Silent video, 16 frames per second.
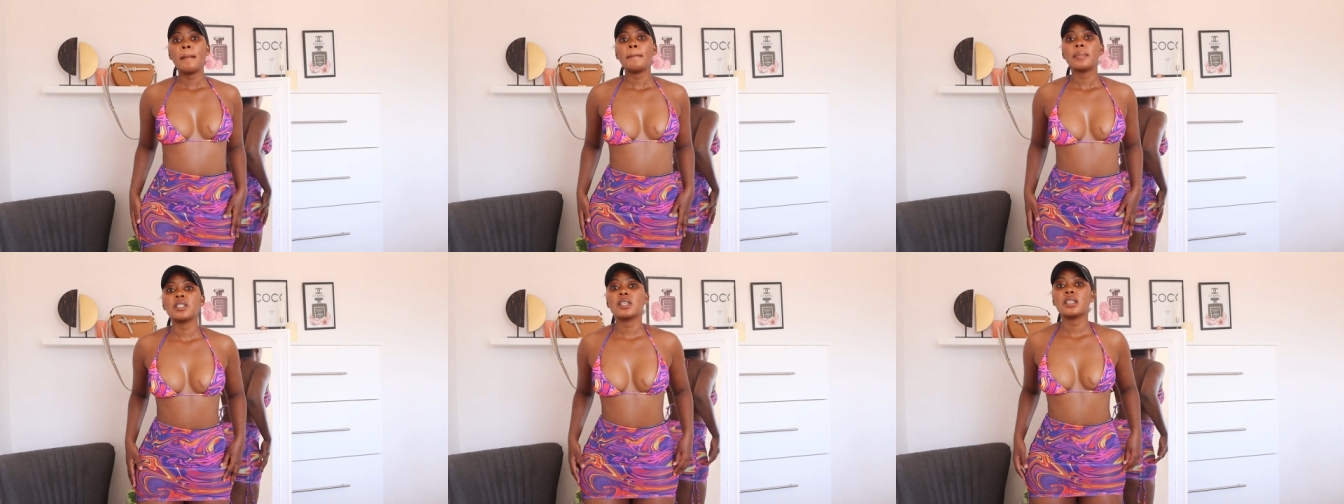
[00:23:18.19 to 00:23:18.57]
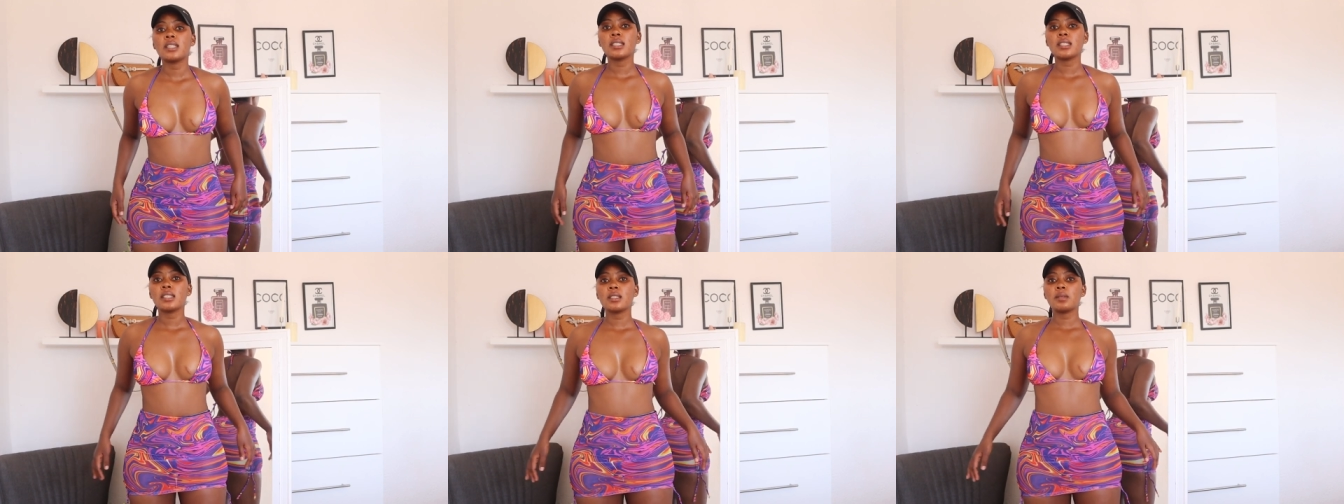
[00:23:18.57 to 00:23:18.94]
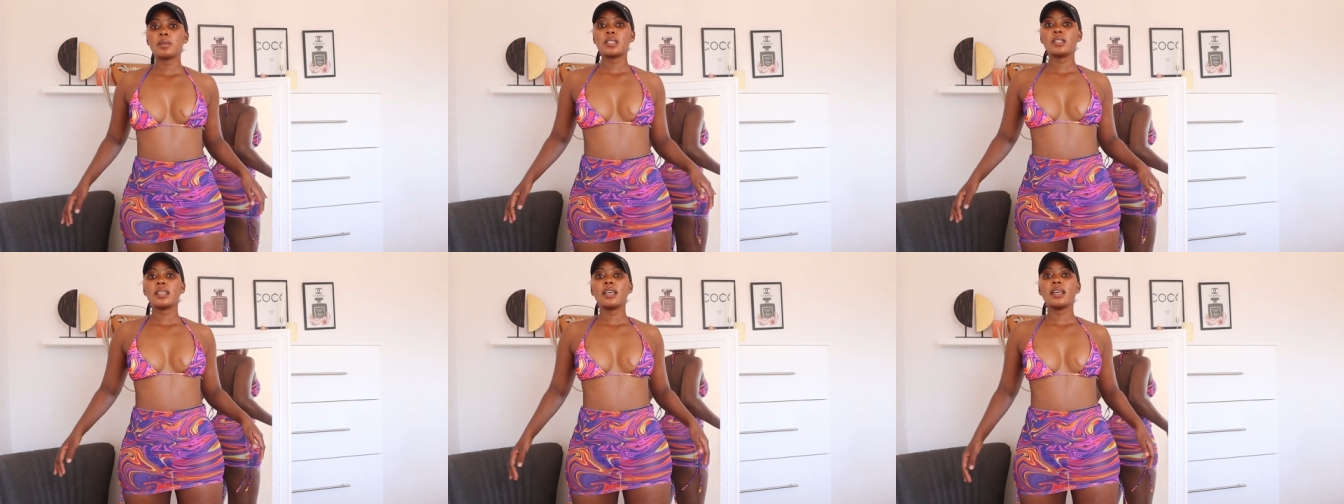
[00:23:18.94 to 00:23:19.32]
But yeah, this is
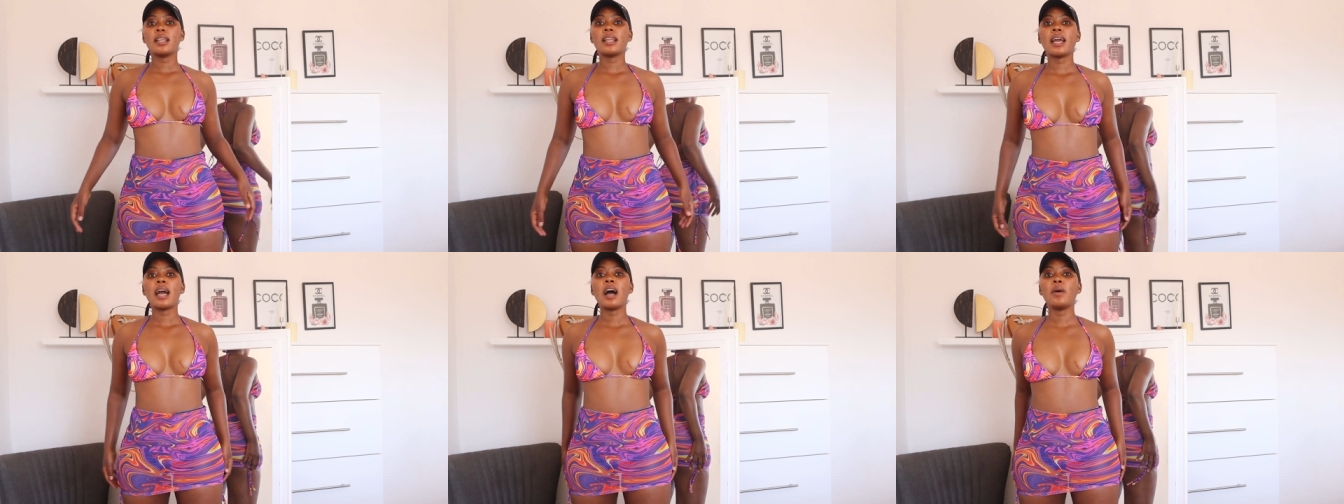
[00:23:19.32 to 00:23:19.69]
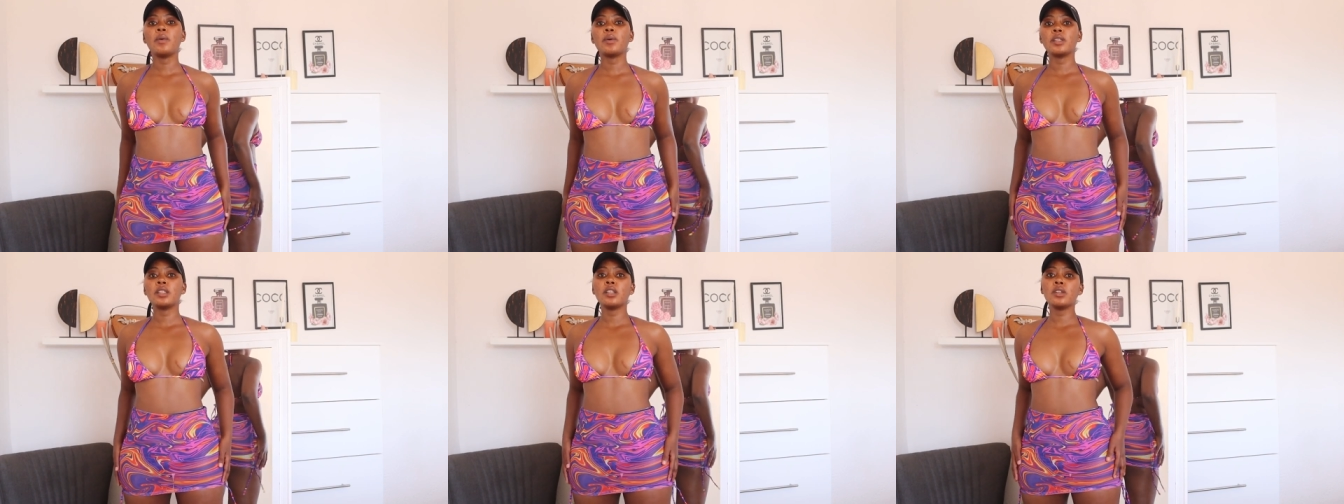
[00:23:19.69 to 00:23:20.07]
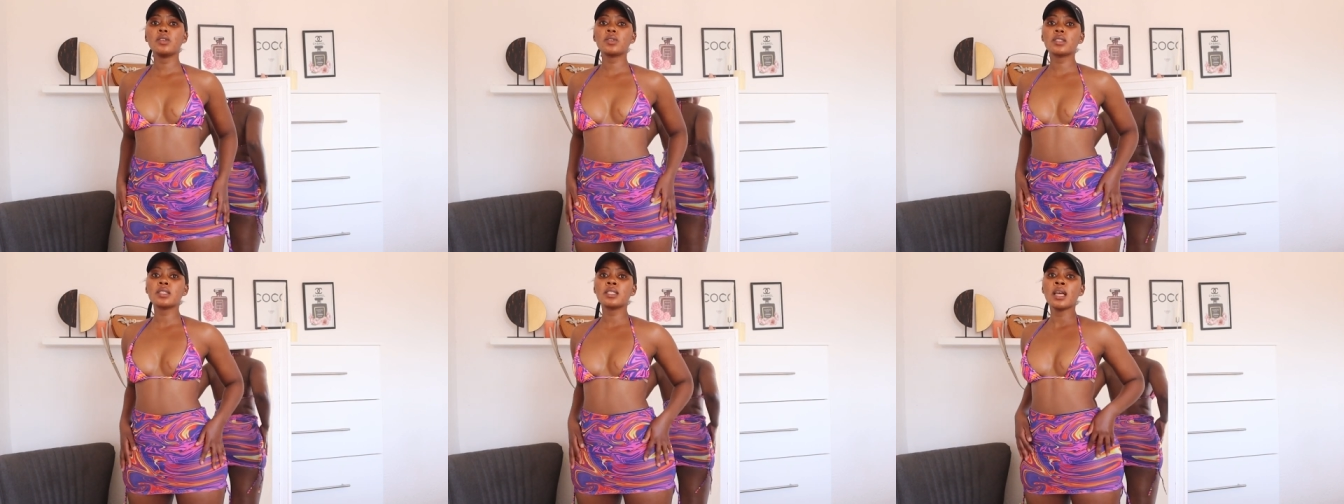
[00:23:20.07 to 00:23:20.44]
basically how it
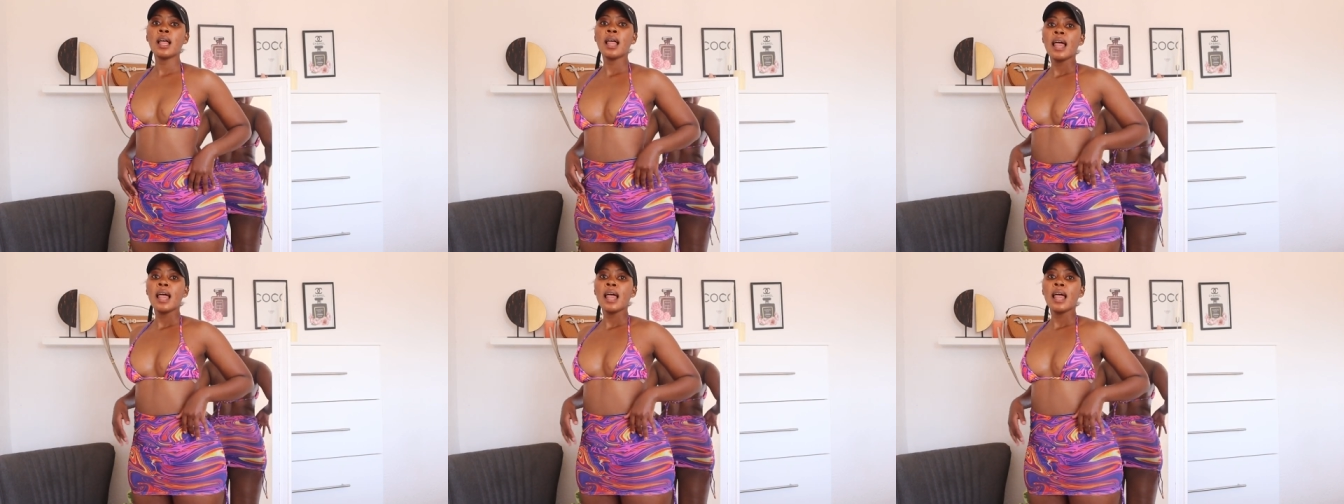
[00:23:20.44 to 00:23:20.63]
looks.